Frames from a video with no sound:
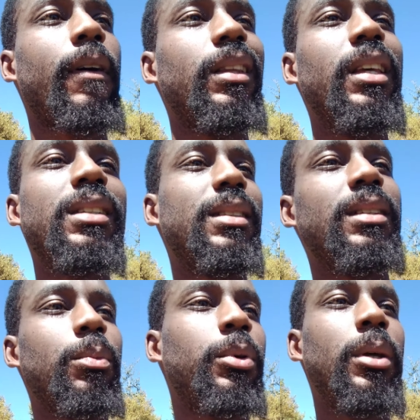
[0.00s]
listening
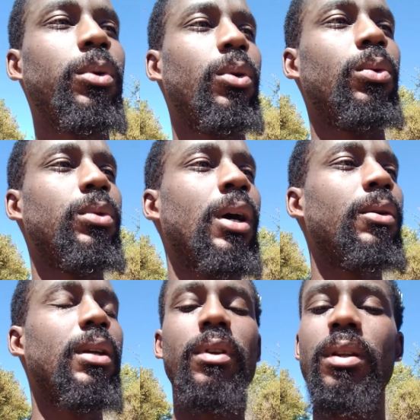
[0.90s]
to people who
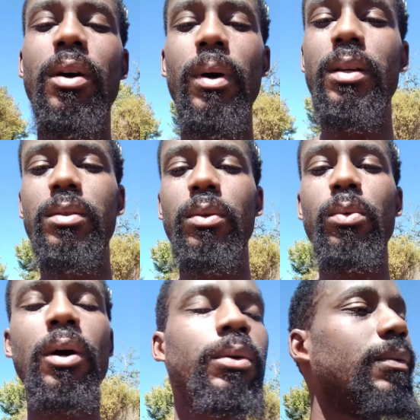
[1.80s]
don't even know us, who
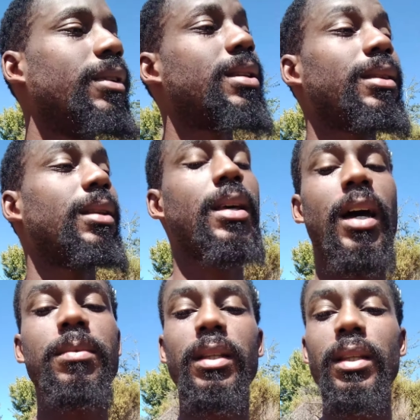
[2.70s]
don't even take the
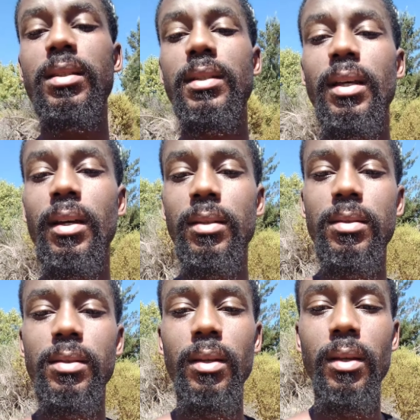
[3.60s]
time to listen to us,